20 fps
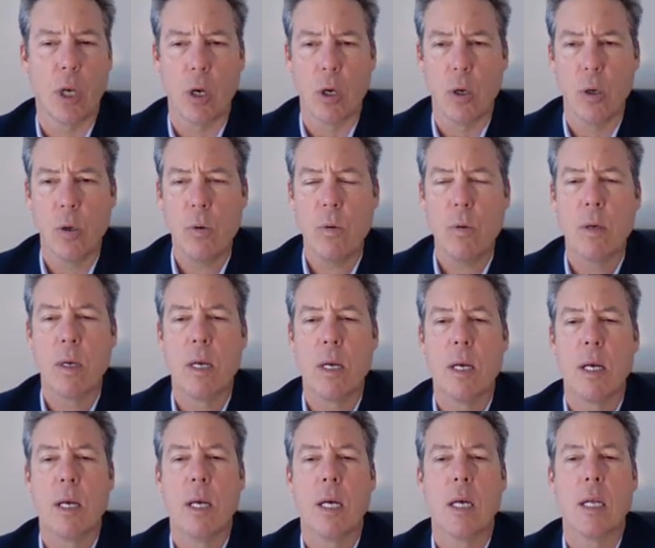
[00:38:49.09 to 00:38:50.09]

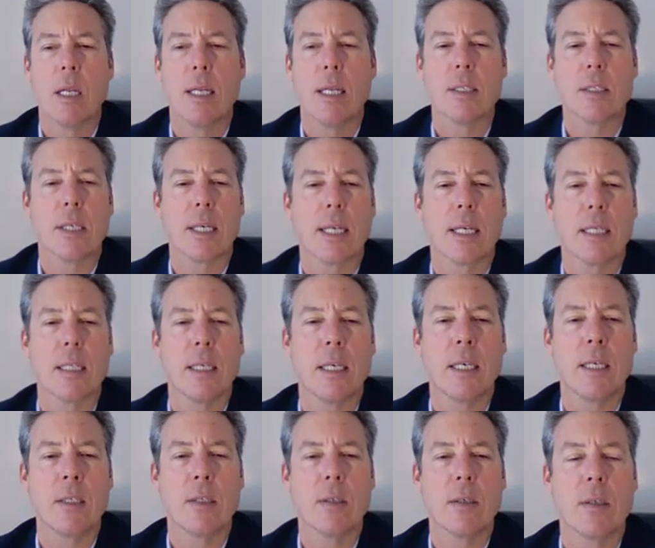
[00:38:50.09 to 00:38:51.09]
So let's
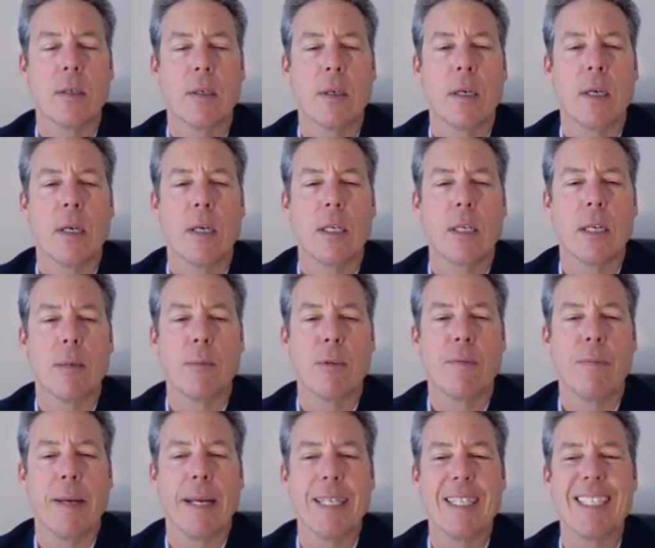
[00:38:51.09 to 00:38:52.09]
look at this.
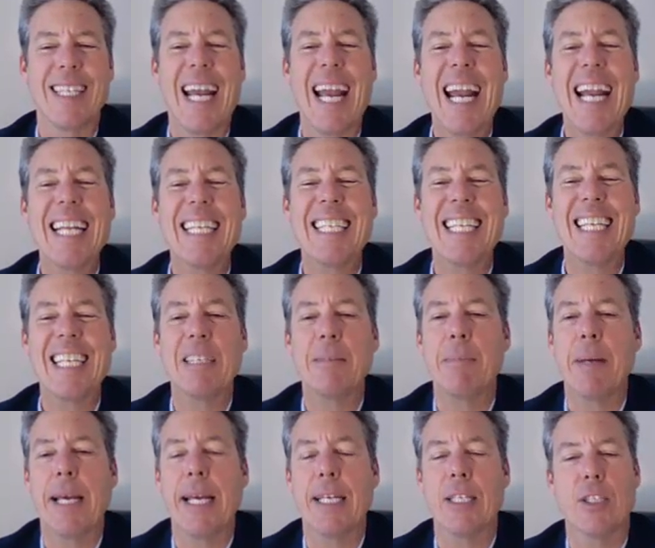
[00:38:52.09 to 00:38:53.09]
Number of pages,
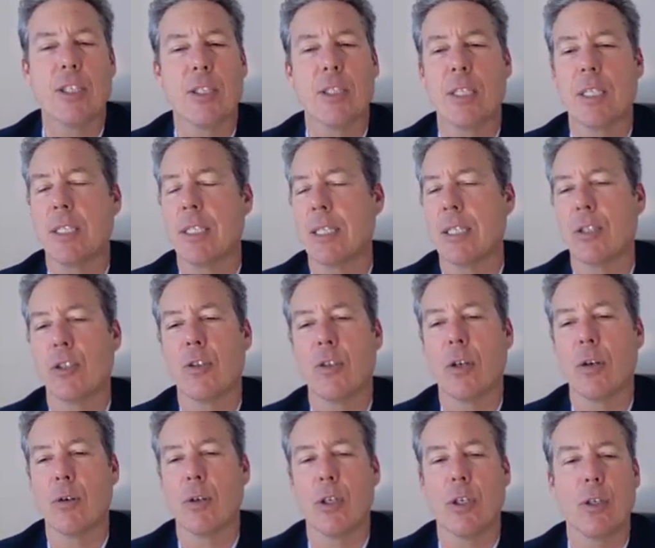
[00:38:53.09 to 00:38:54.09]
eighteen pages. This
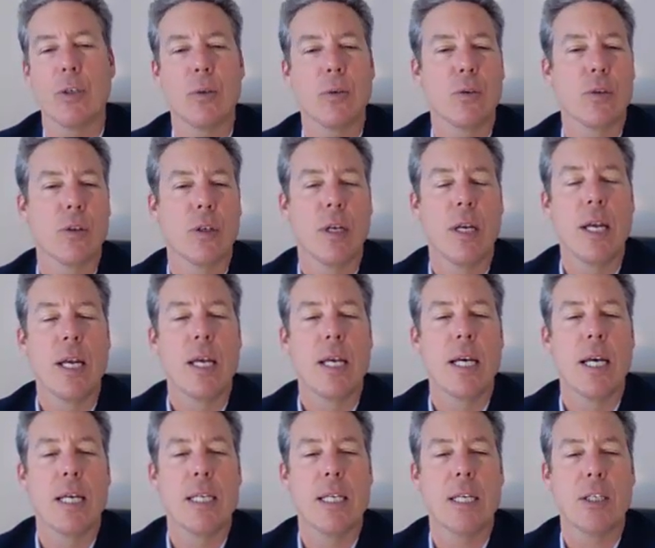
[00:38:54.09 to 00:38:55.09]
thing is so huge.
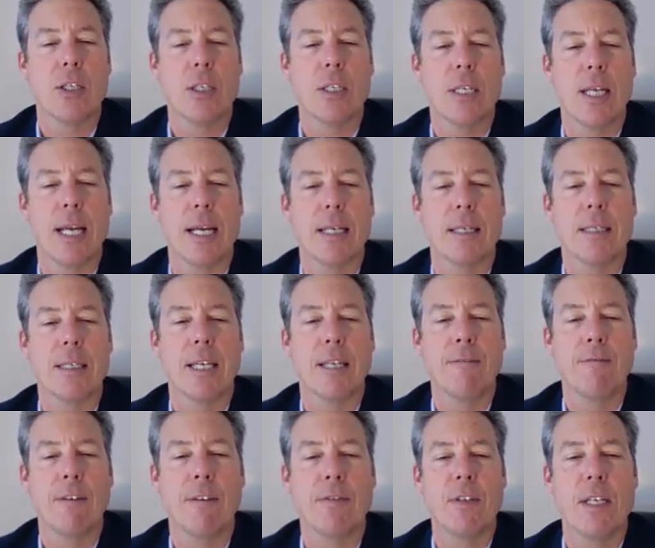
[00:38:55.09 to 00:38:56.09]
Edition
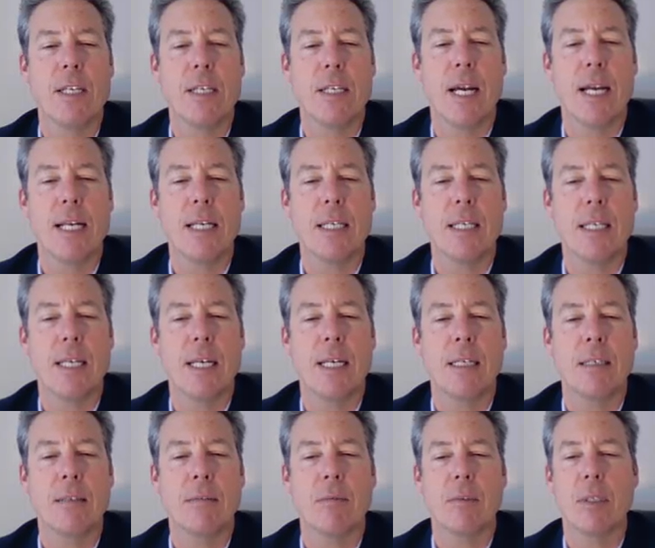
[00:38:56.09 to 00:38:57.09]
date, ten fifteen
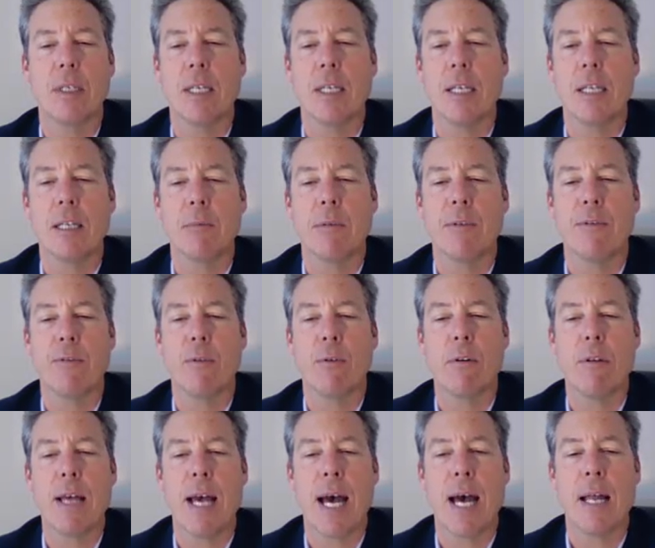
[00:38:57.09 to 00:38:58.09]
nineteen. Anything
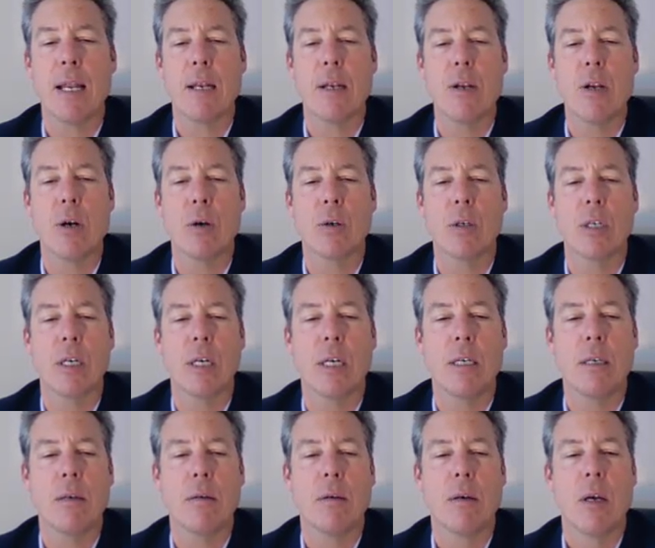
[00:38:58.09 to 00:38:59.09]
before that, no
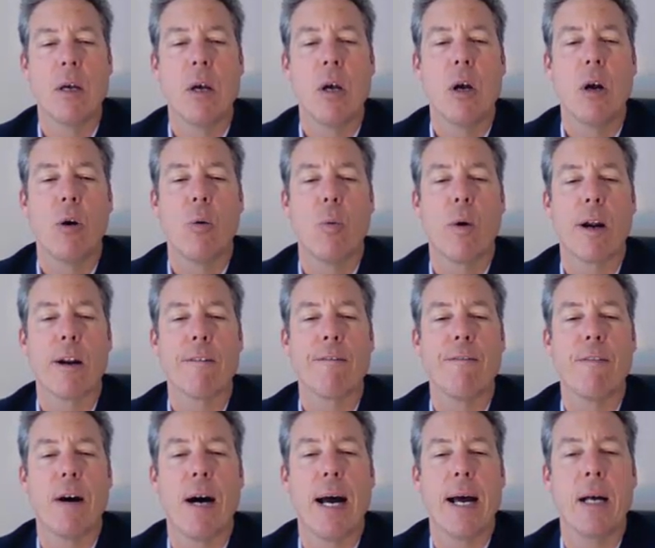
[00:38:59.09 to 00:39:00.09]
good.
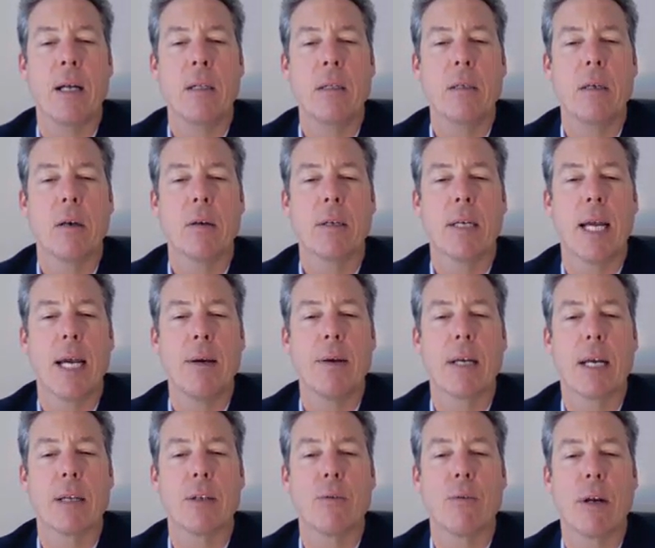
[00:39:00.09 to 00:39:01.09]
Where to file,
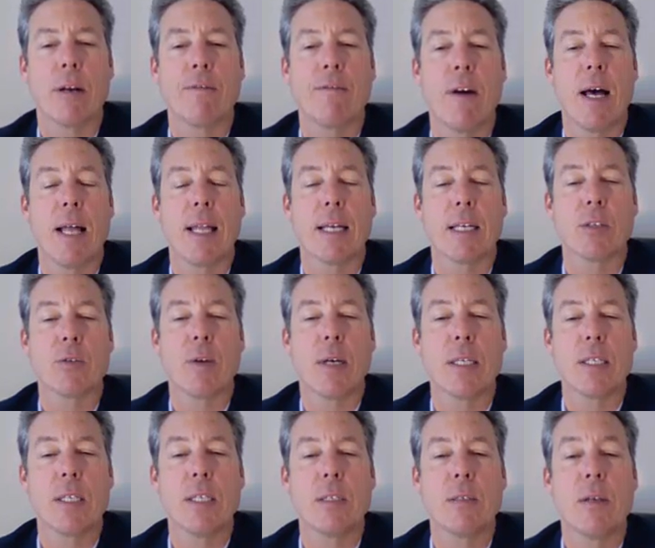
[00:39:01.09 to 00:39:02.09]
okay, you direct
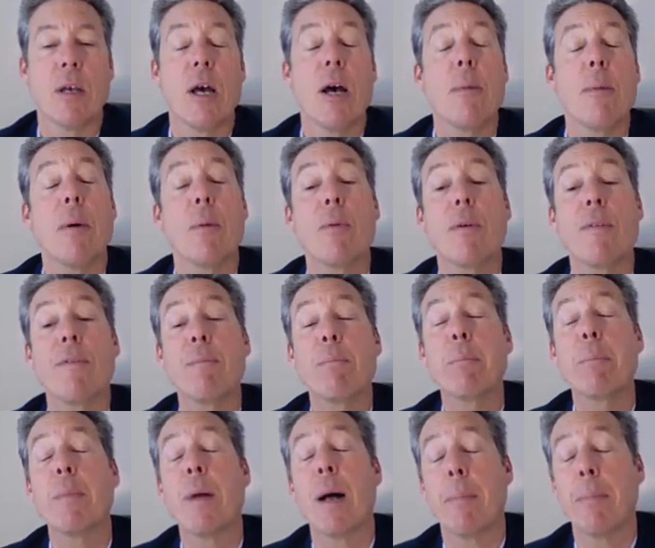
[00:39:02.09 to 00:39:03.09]
filing addresses, but
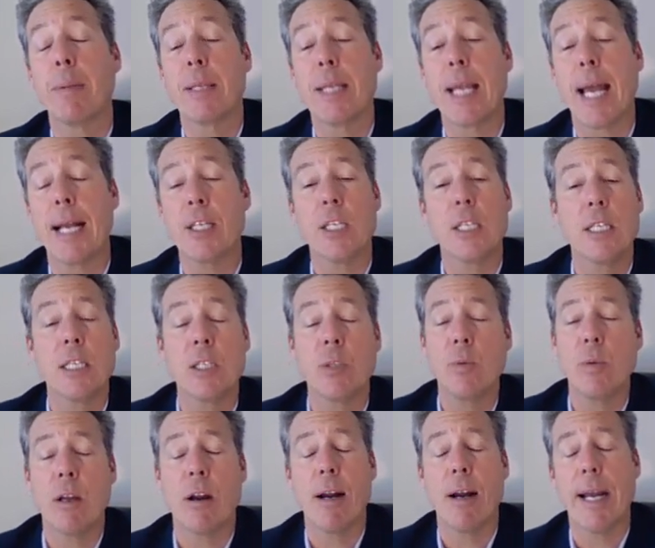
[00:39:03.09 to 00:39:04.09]
we're
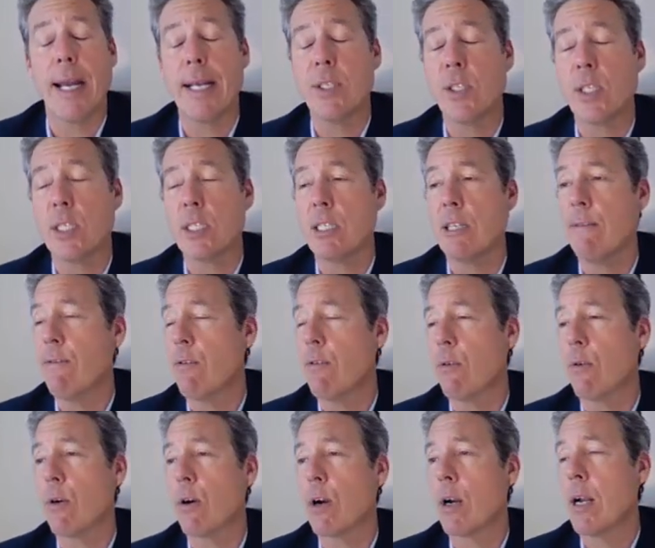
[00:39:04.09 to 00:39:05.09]
attaching this with our I eight
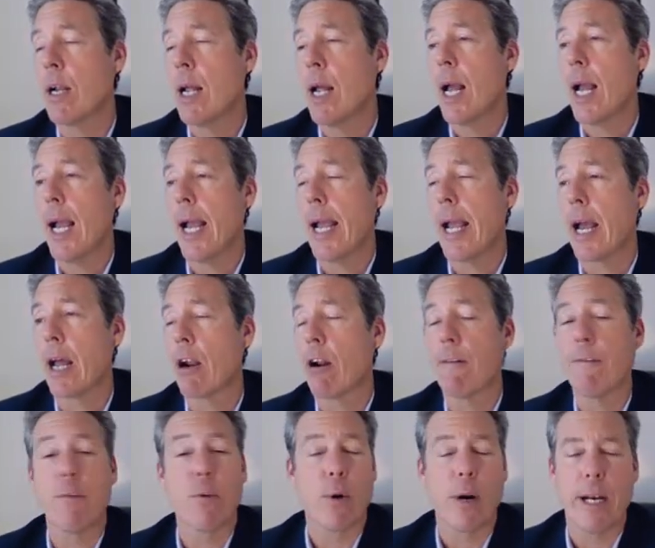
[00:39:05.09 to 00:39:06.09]
sixty-four
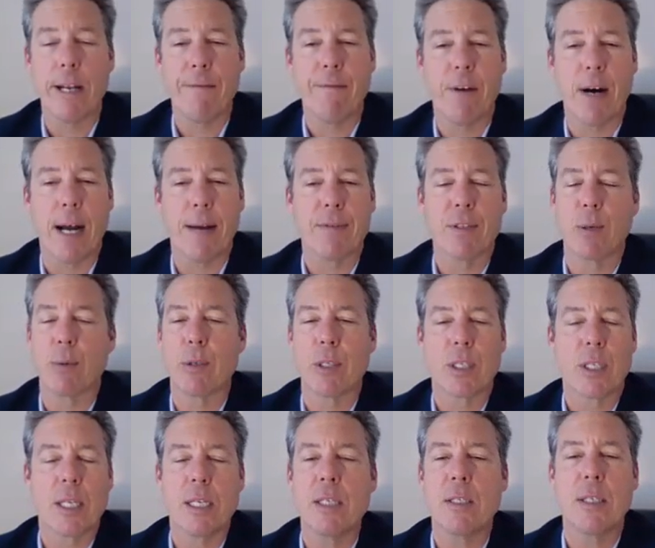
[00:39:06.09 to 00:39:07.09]
and our four
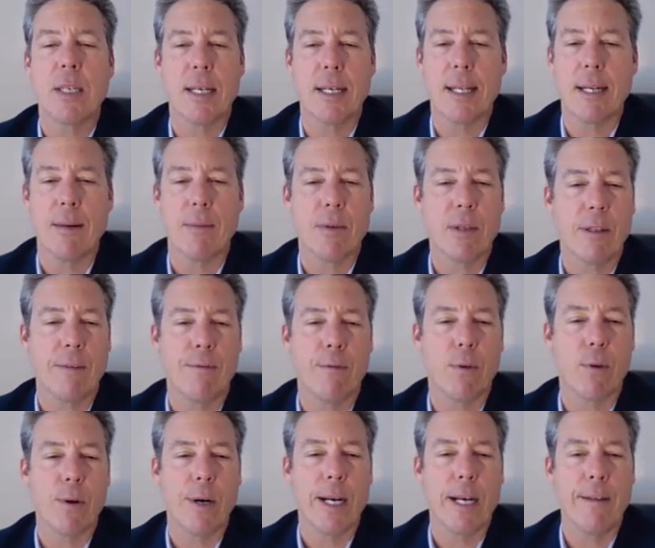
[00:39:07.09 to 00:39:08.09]
eighty-five, so we're just going to send it in
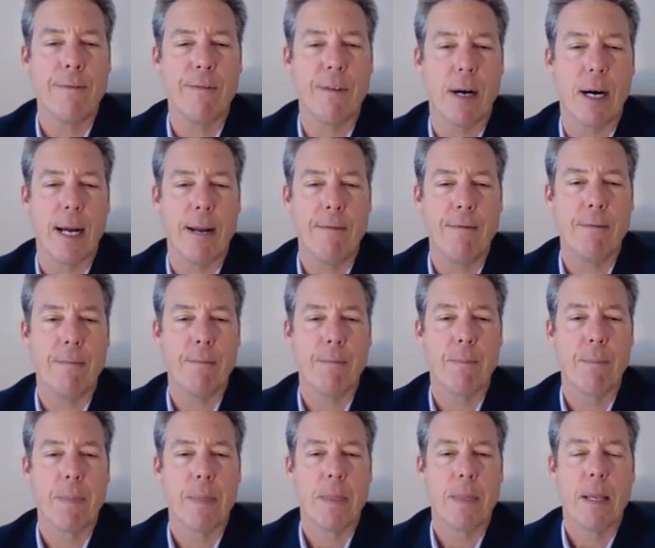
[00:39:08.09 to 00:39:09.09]
with the four
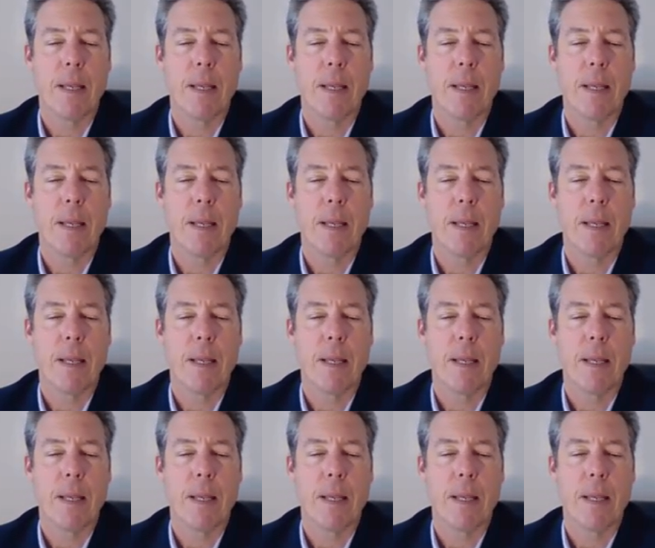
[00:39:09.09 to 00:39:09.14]
eighty-five.